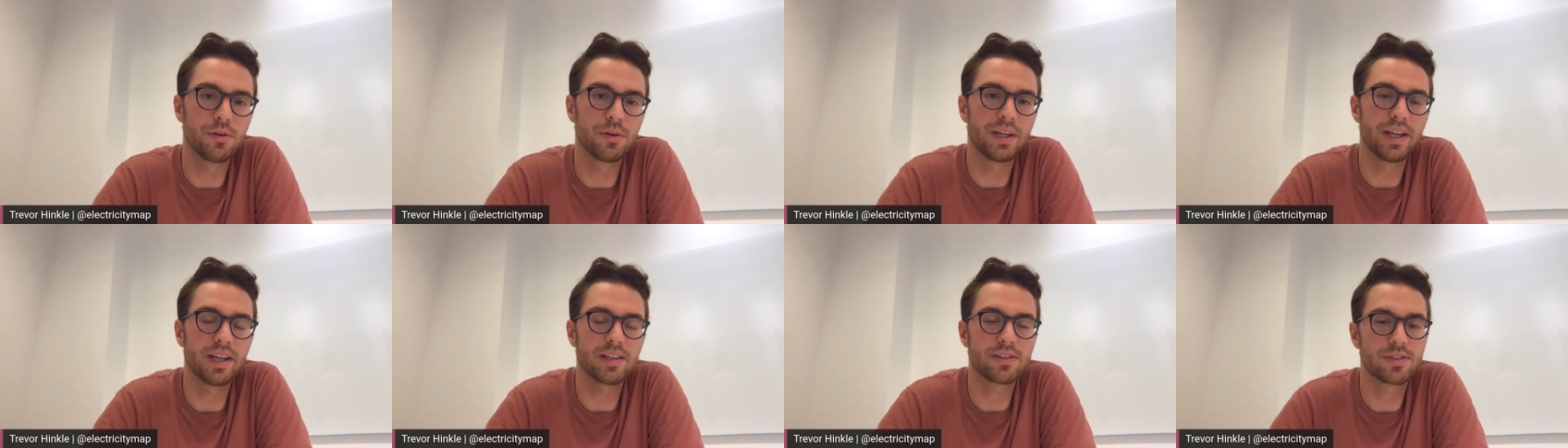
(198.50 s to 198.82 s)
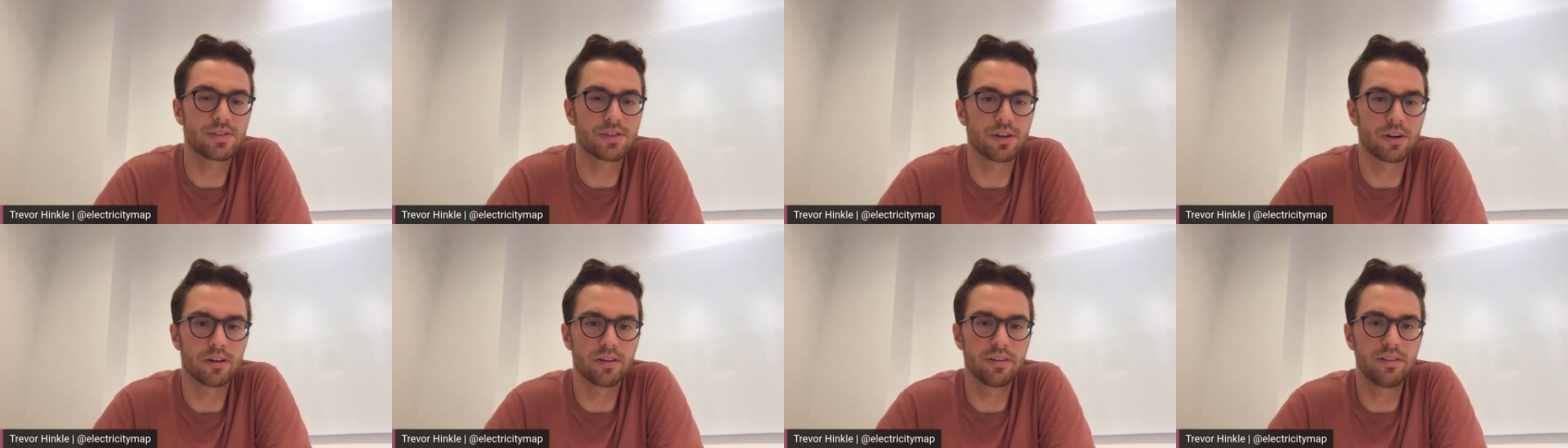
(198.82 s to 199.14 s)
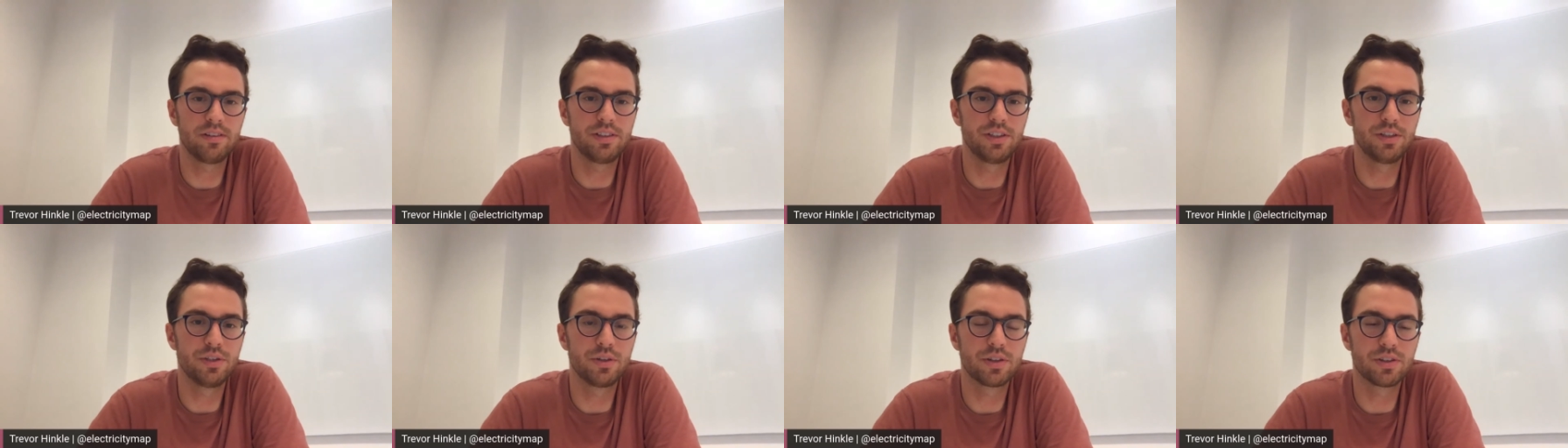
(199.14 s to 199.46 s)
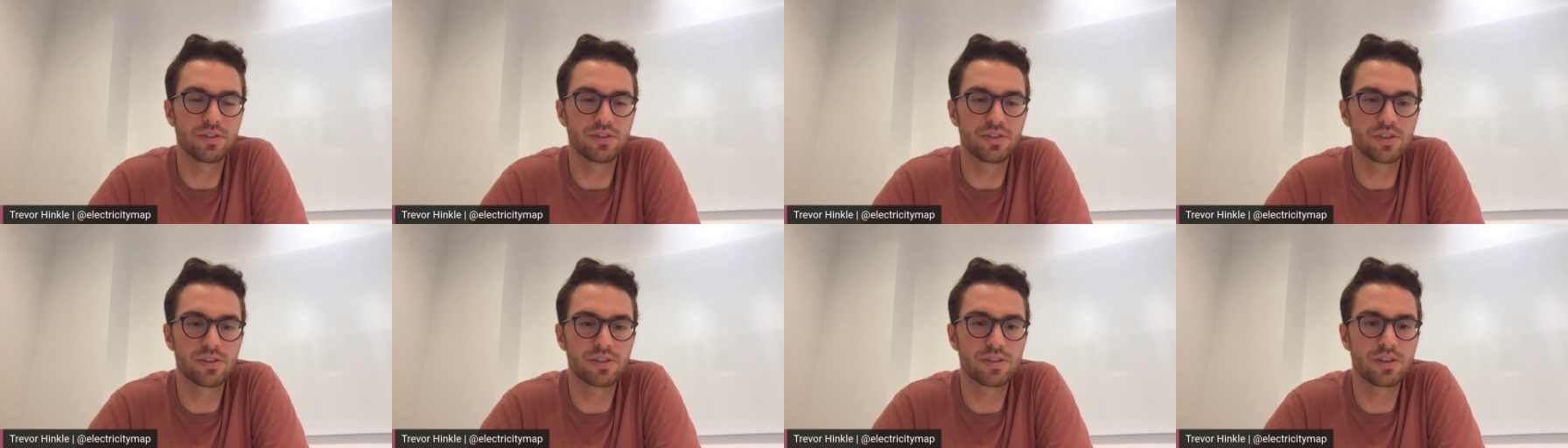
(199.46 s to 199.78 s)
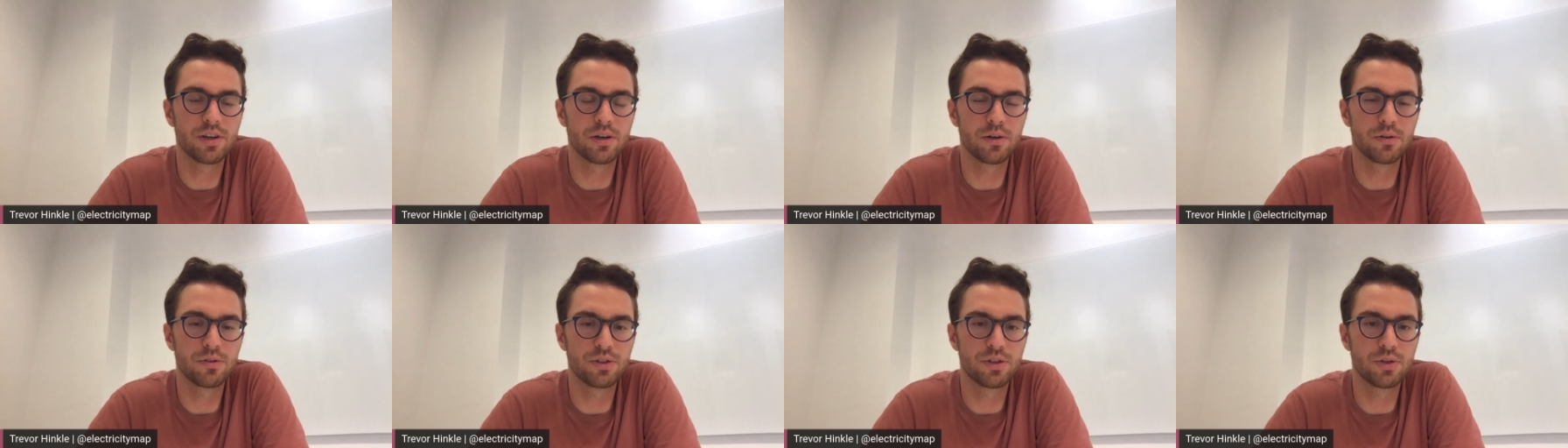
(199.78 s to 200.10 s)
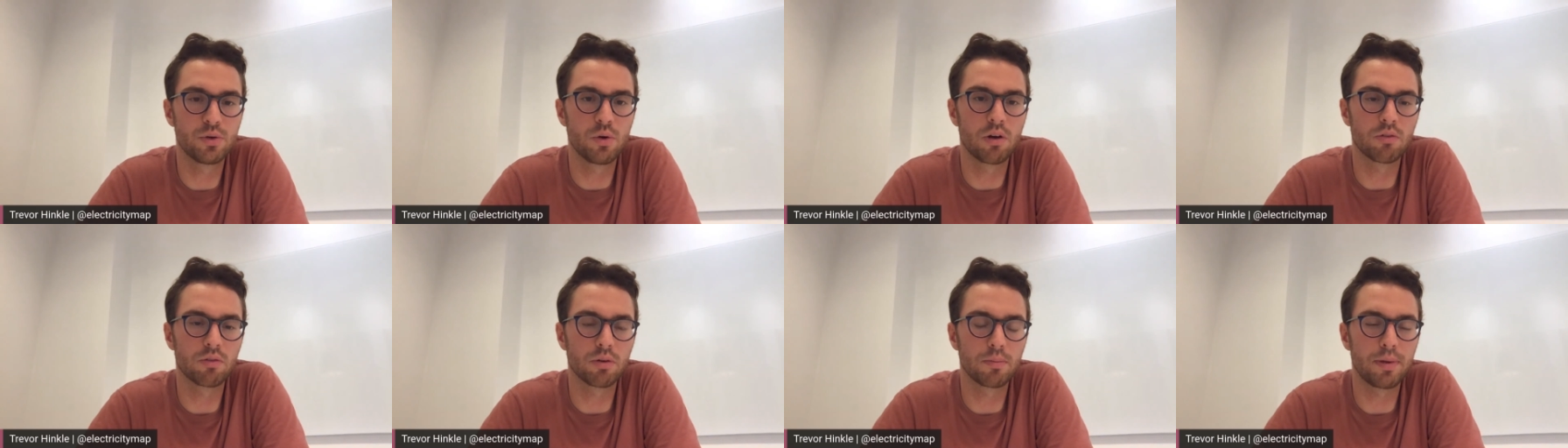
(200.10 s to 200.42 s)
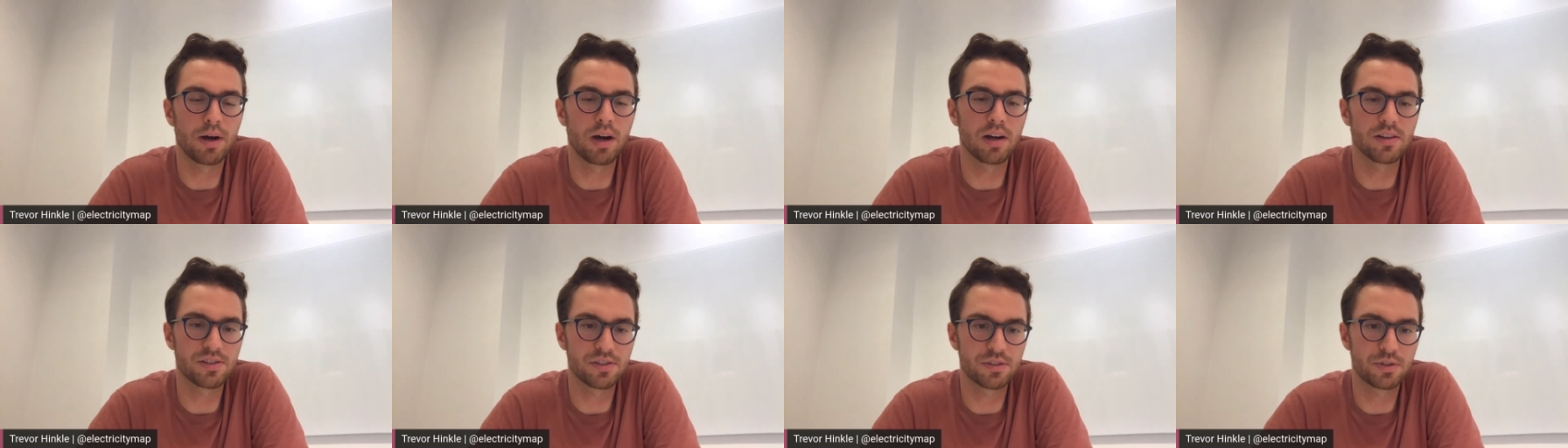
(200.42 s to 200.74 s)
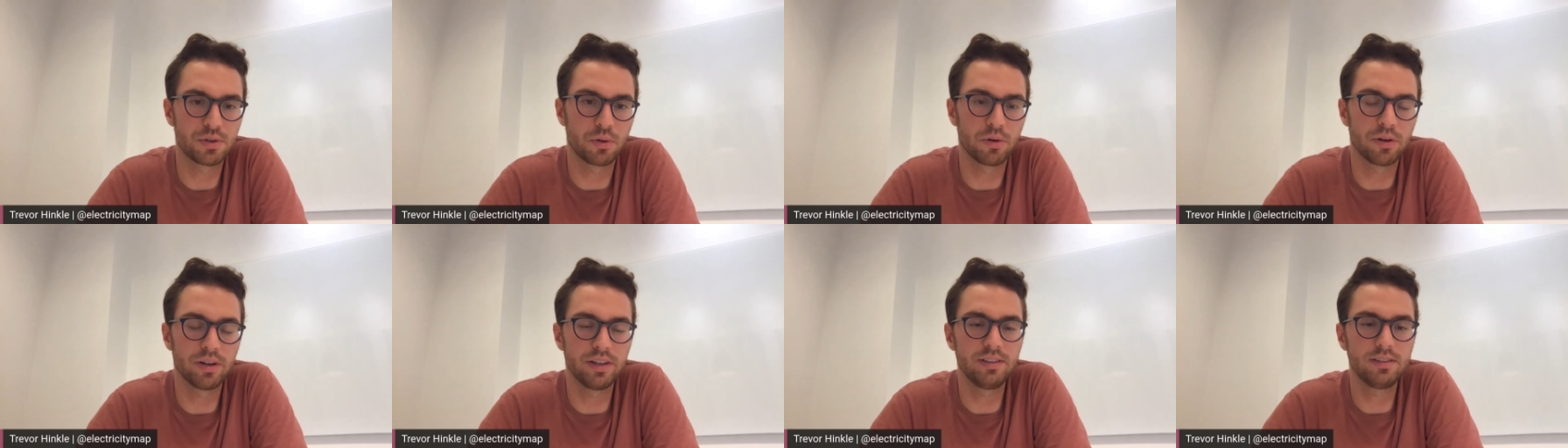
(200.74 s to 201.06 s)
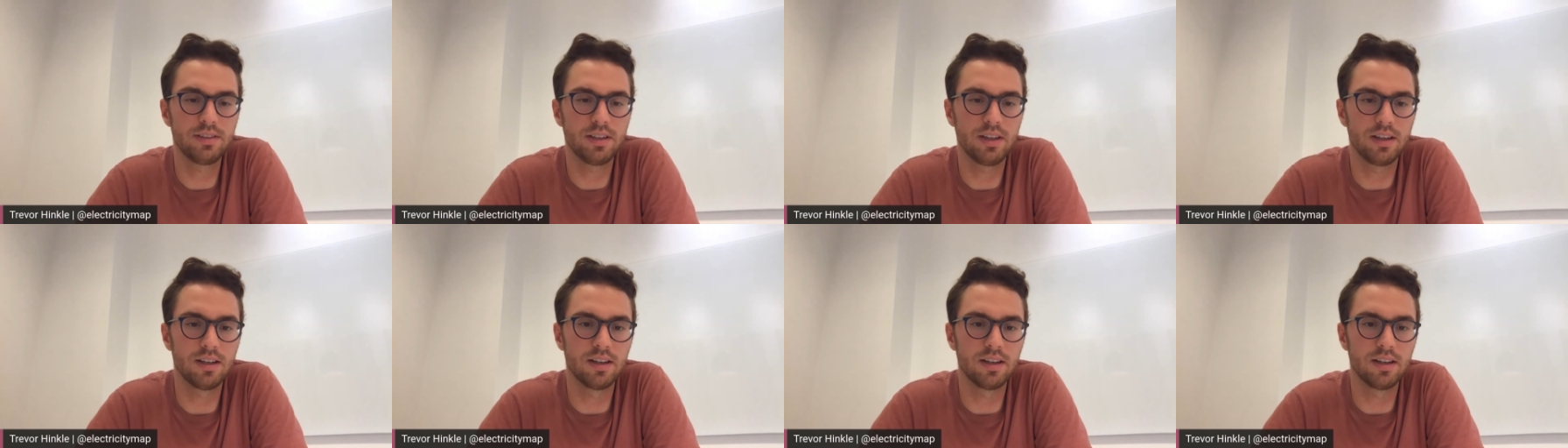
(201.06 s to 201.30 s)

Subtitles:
to get started, you can just go to our repository,